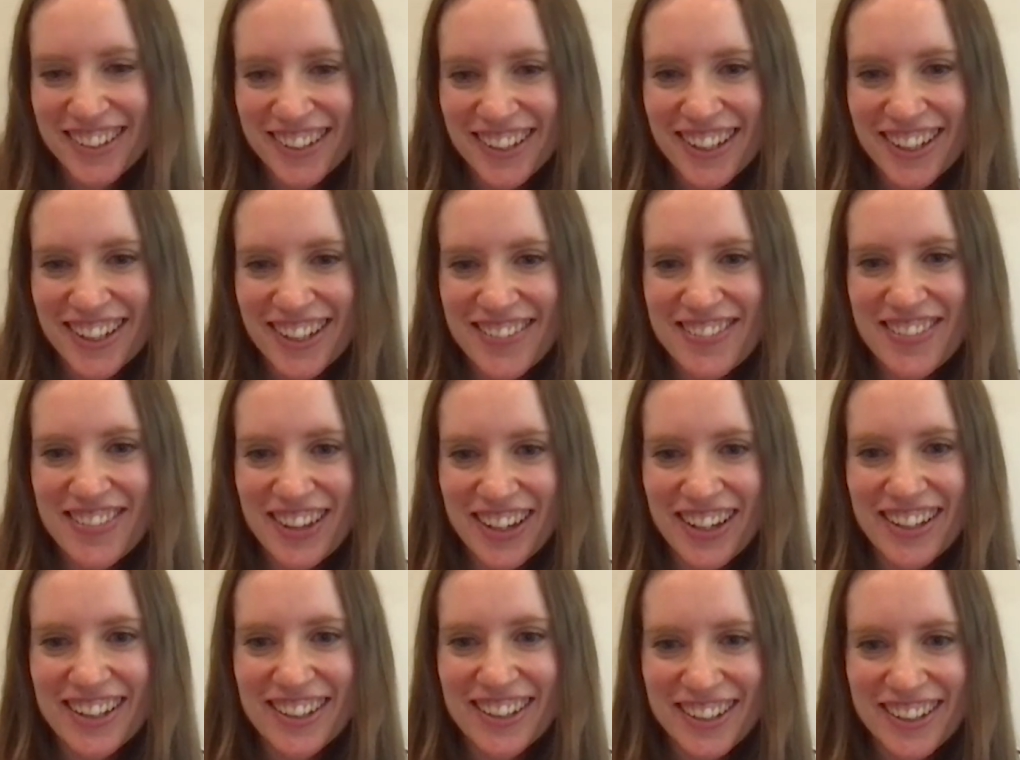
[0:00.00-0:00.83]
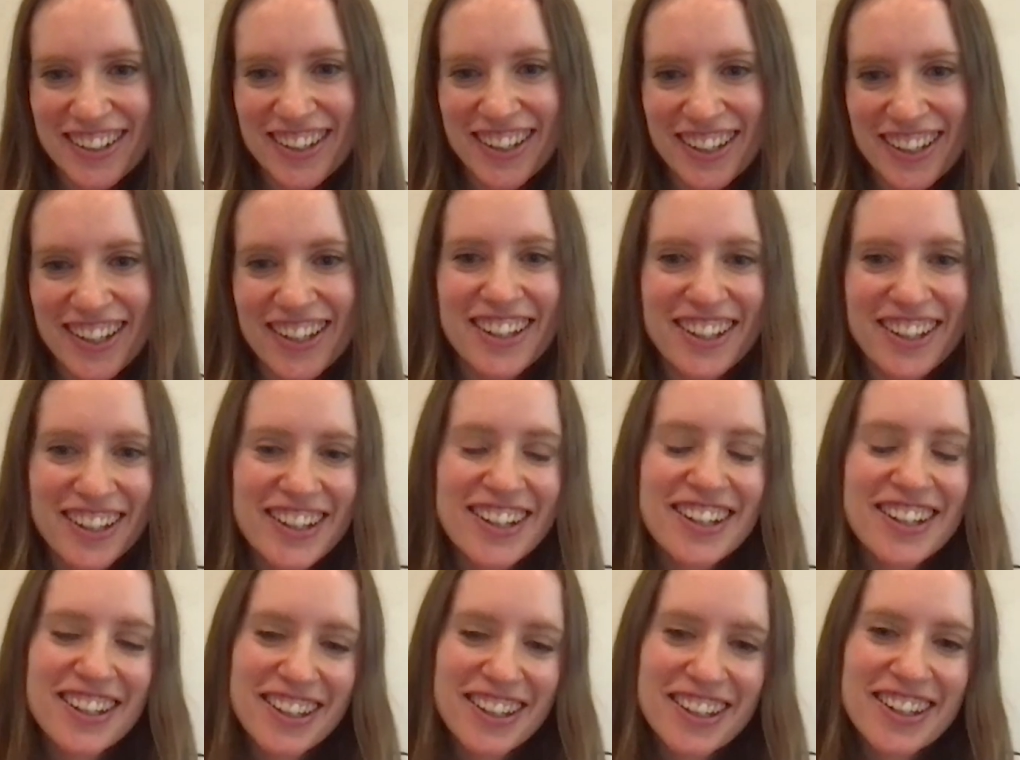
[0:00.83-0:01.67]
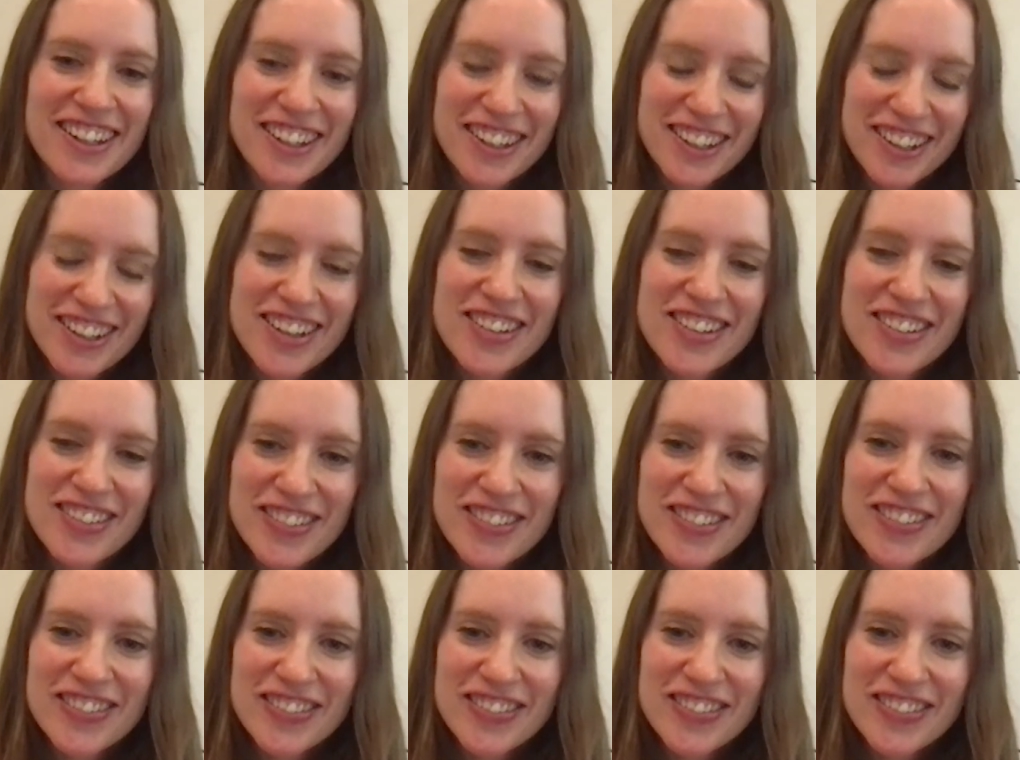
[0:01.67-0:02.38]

So that's the space.